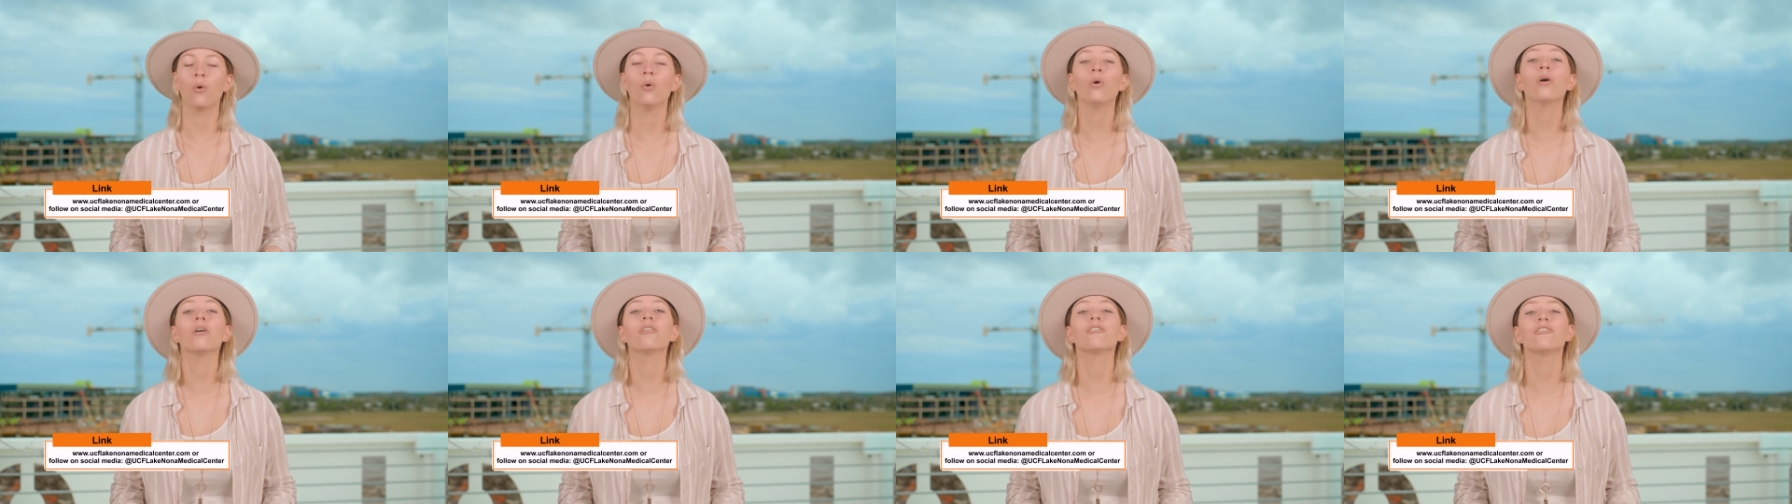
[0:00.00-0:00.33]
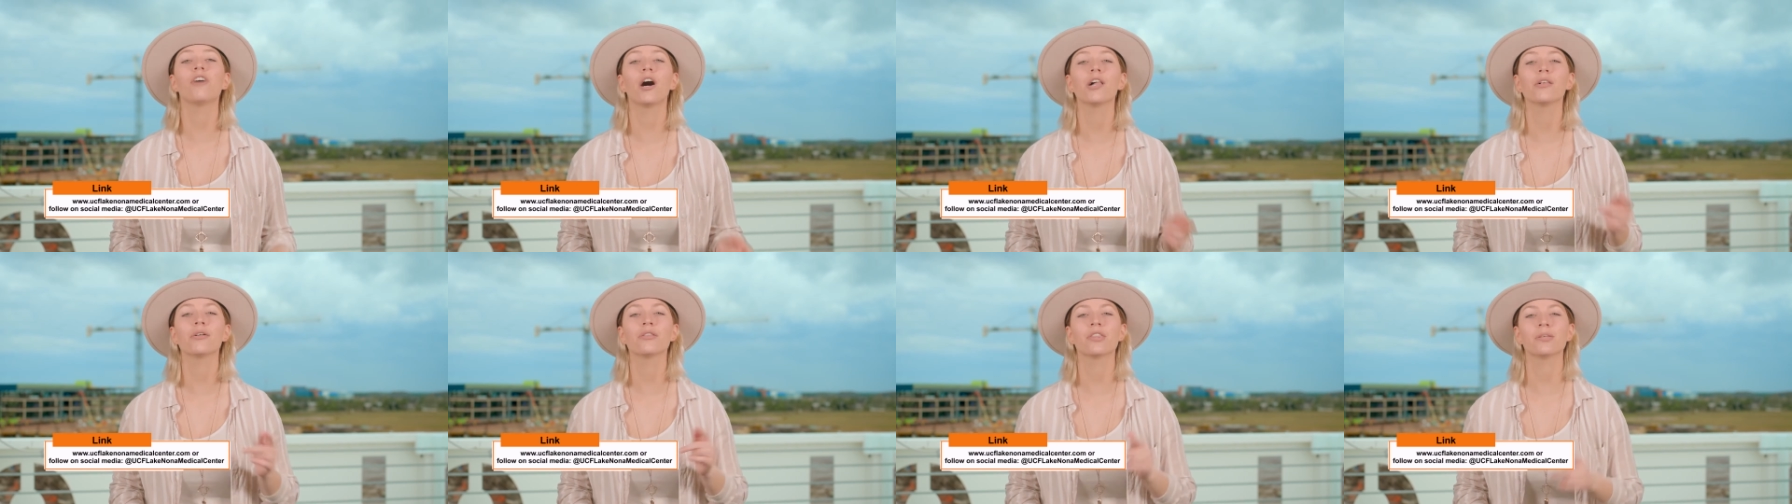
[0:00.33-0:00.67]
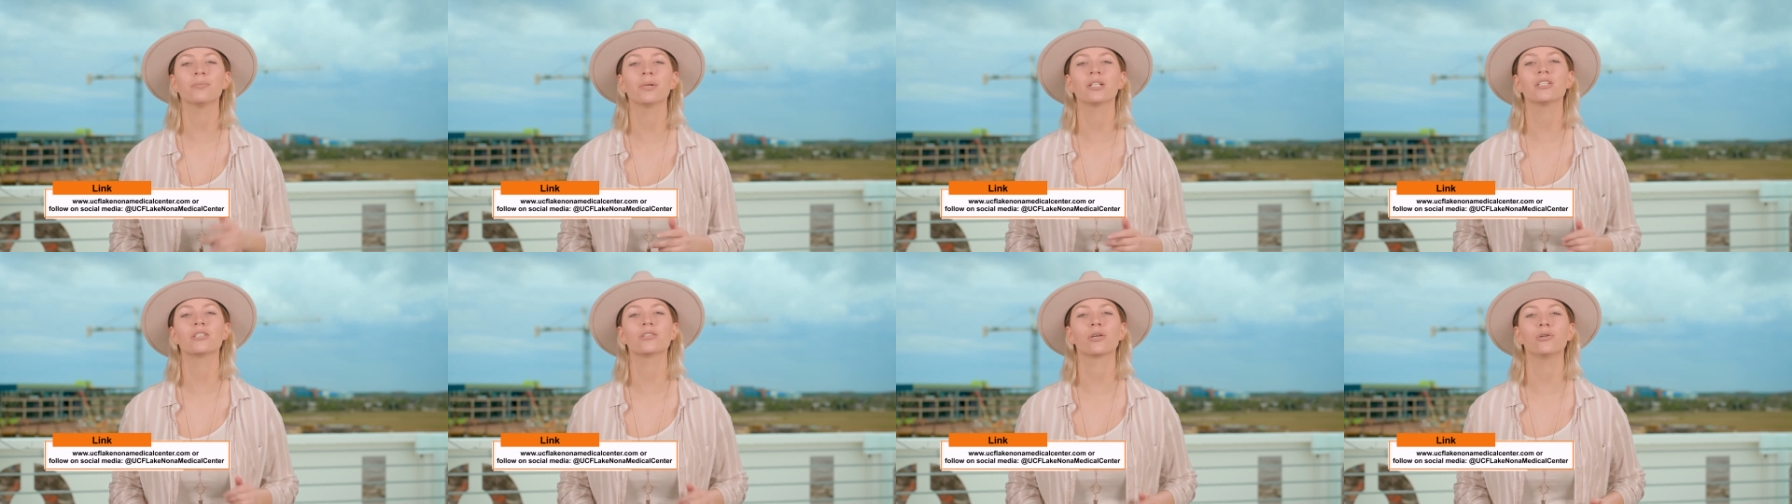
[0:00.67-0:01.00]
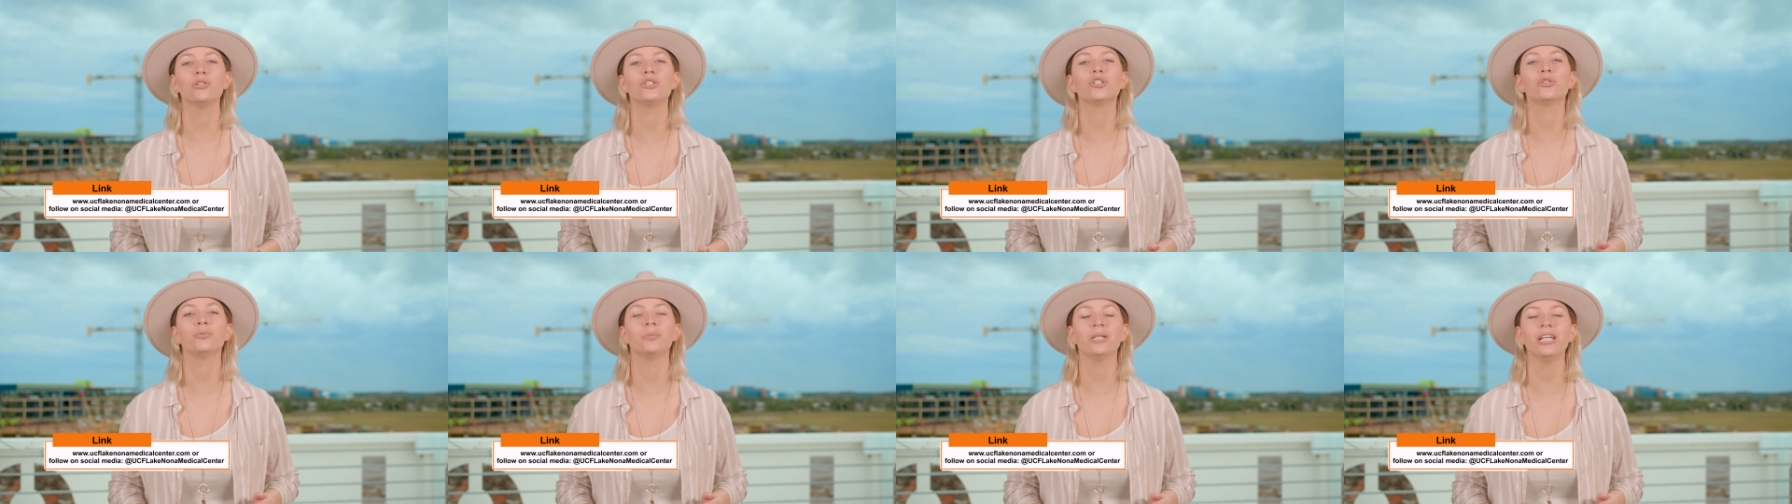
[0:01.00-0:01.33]
or follow them on
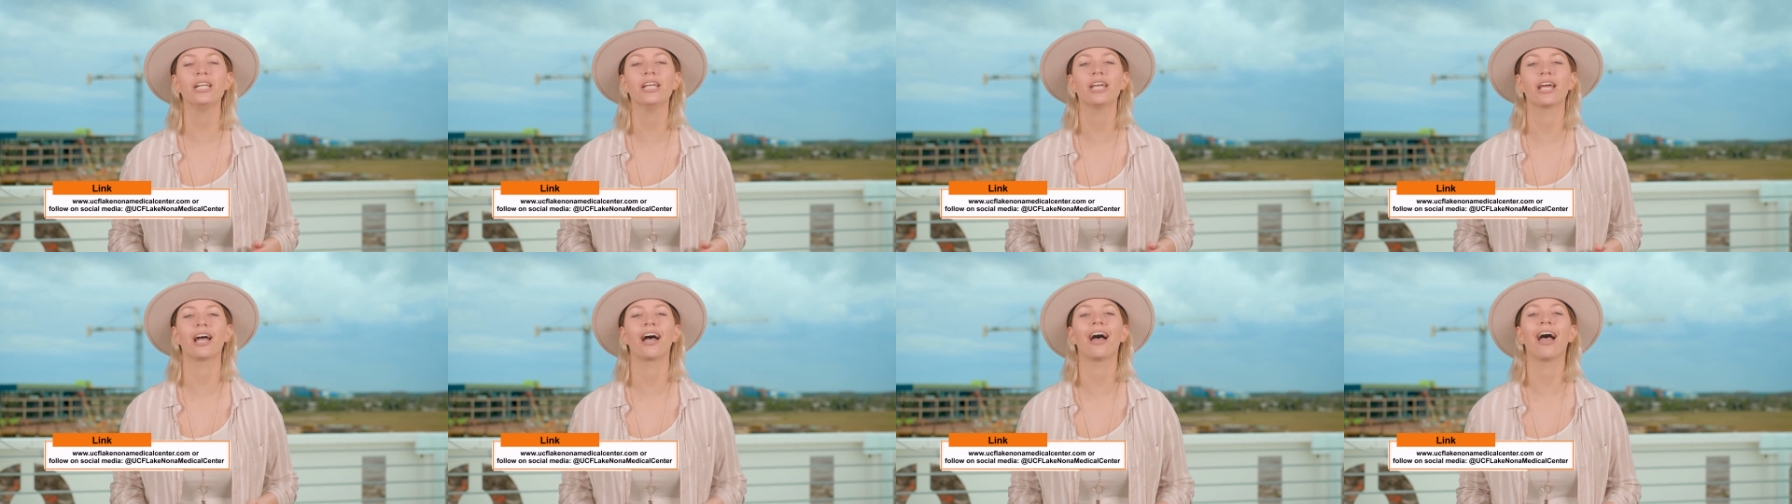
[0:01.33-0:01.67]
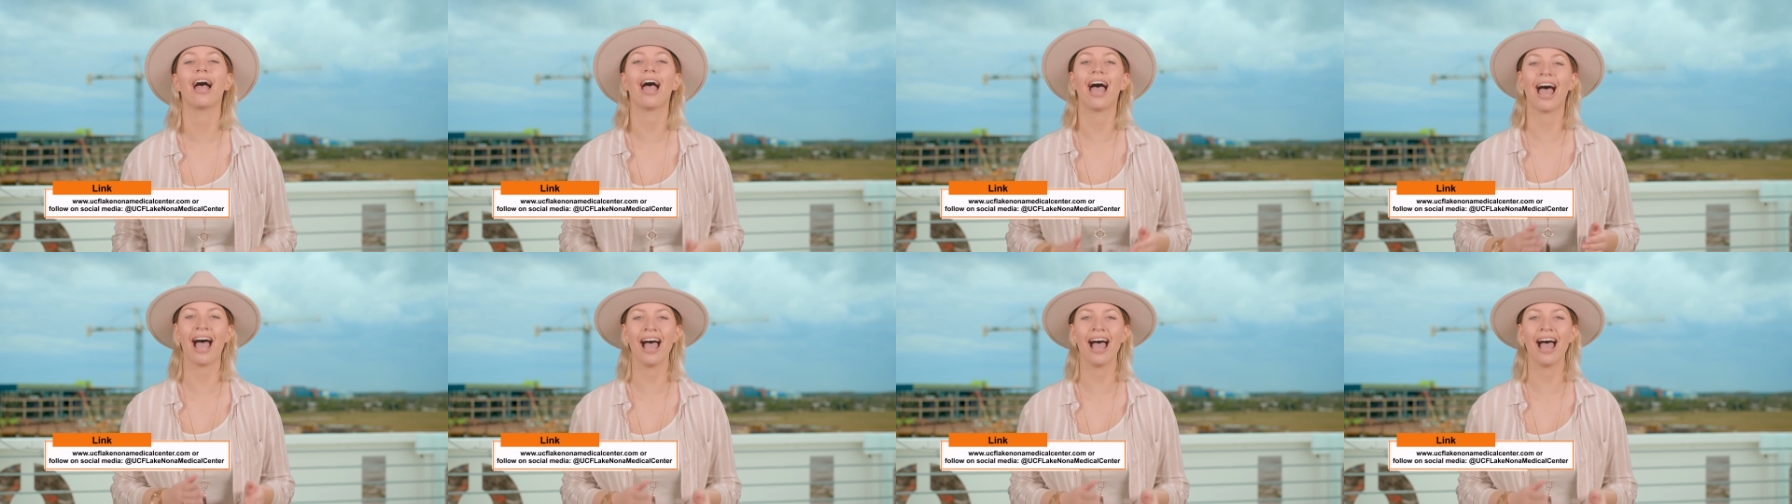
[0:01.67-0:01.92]
social media